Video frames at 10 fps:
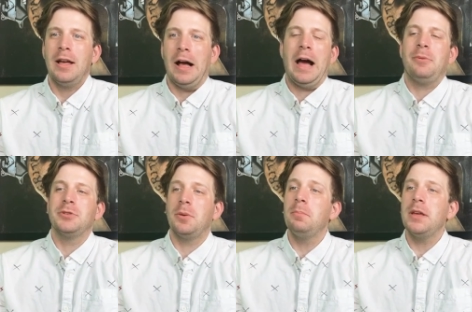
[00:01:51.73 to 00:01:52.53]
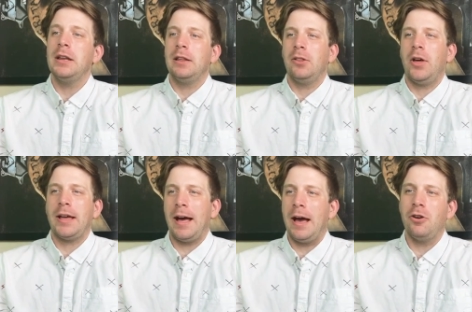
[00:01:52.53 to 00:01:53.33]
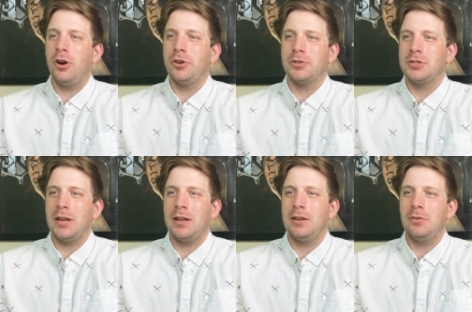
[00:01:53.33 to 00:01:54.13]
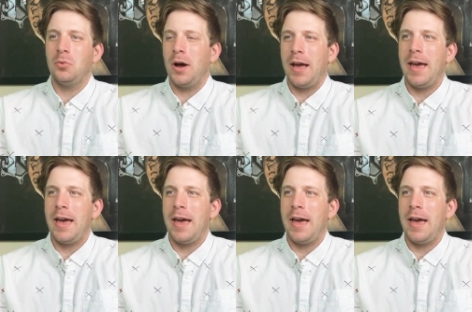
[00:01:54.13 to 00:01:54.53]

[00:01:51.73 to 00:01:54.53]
I was immediately like, I don't understand why